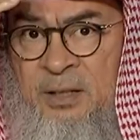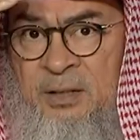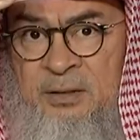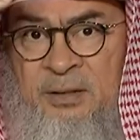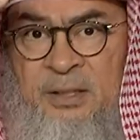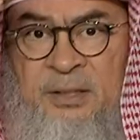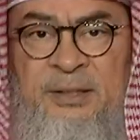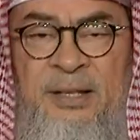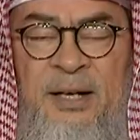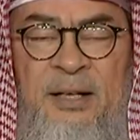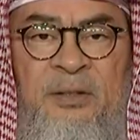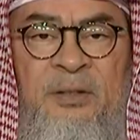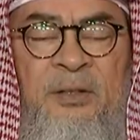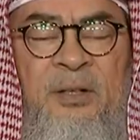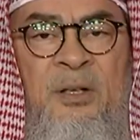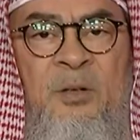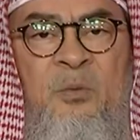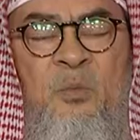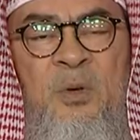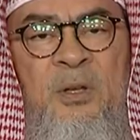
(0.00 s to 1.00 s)
detect
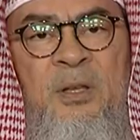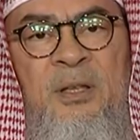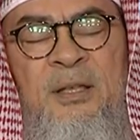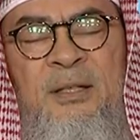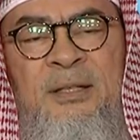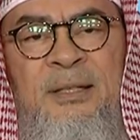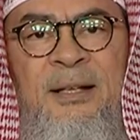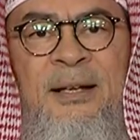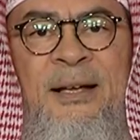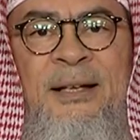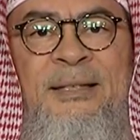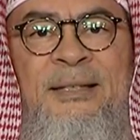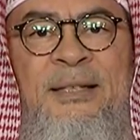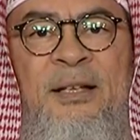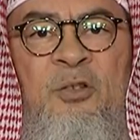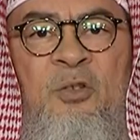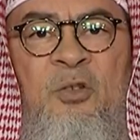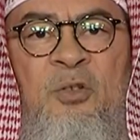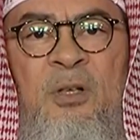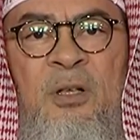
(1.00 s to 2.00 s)
whether the sun has
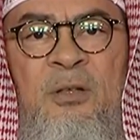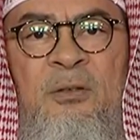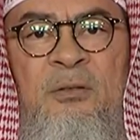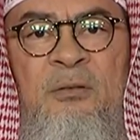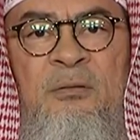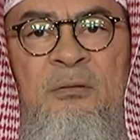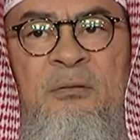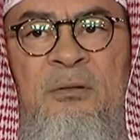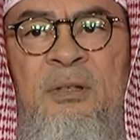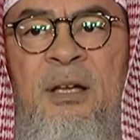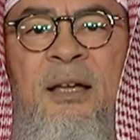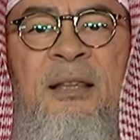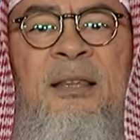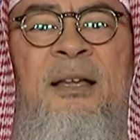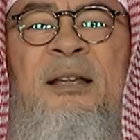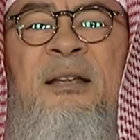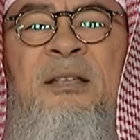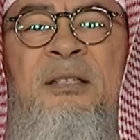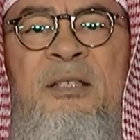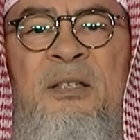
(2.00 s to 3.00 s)
set or not. The
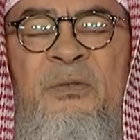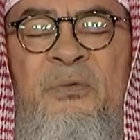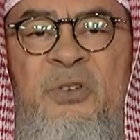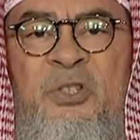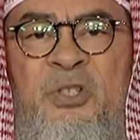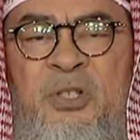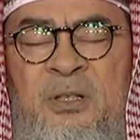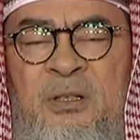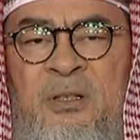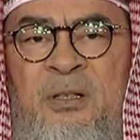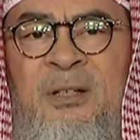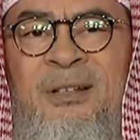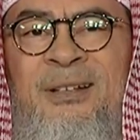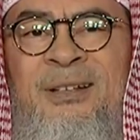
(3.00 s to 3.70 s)
adhan is sufficient.